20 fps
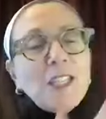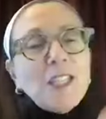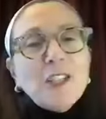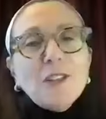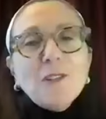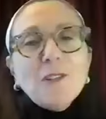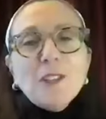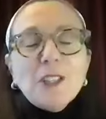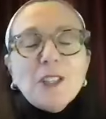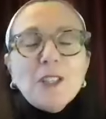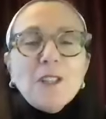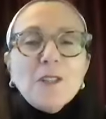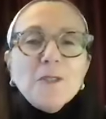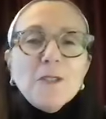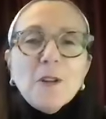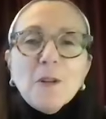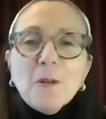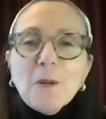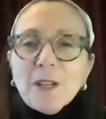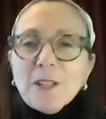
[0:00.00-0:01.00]
you know, look, there's
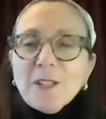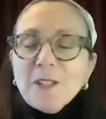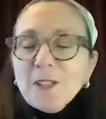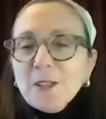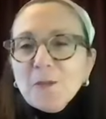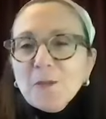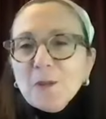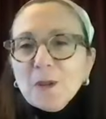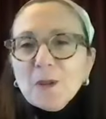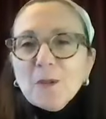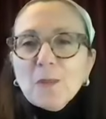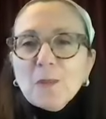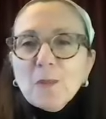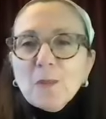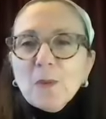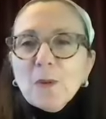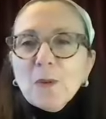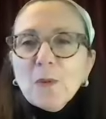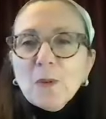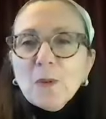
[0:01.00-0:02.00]
no question
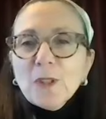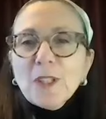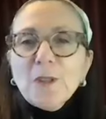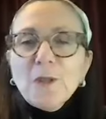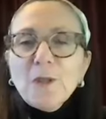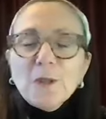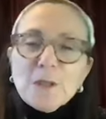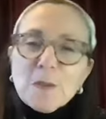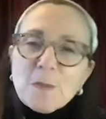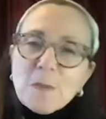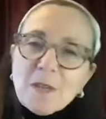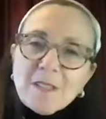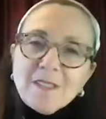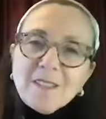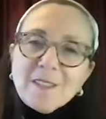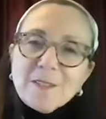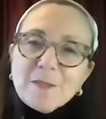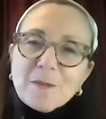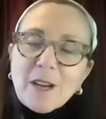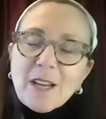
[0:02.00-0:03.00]
we're a really cool
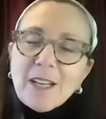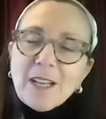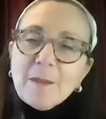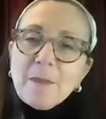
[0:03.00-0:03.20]
species, right?